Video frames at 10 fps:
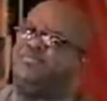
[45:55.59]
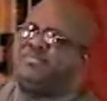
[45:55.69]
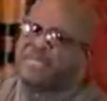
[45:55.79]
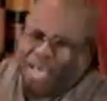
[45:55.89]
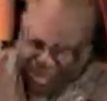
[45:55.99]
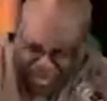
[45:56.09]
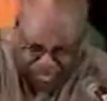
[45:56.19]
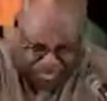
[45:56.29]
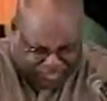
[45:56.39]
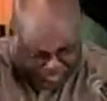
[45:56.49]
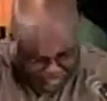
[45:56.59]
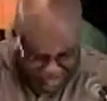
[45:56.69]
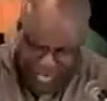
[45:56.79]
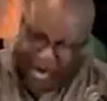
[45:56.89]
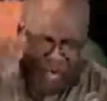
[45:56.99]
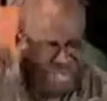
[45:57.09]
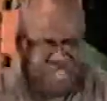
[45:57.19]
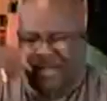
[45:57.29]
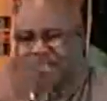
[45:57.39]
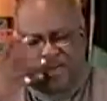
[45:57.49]
thank you. I always get
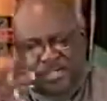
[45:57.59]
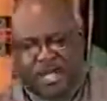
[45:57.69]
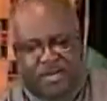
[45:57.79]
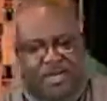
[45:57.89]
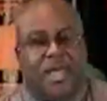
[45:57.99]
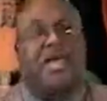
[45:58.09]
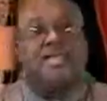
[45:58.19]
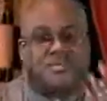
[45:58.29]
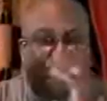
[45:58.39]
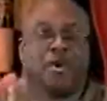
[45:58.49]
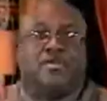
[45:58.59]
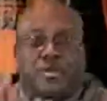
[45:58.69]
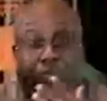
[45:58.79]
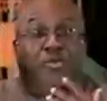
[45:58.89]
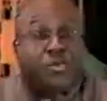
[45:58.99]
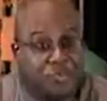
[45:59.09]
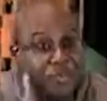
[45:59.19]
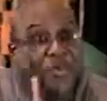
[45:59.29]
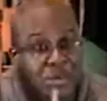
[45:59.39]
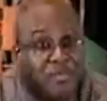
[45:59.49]
that tongue tied on that. The film, the real
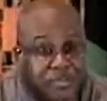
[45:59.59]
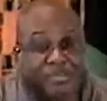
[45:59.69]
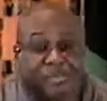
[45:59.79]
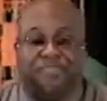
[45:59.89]
film.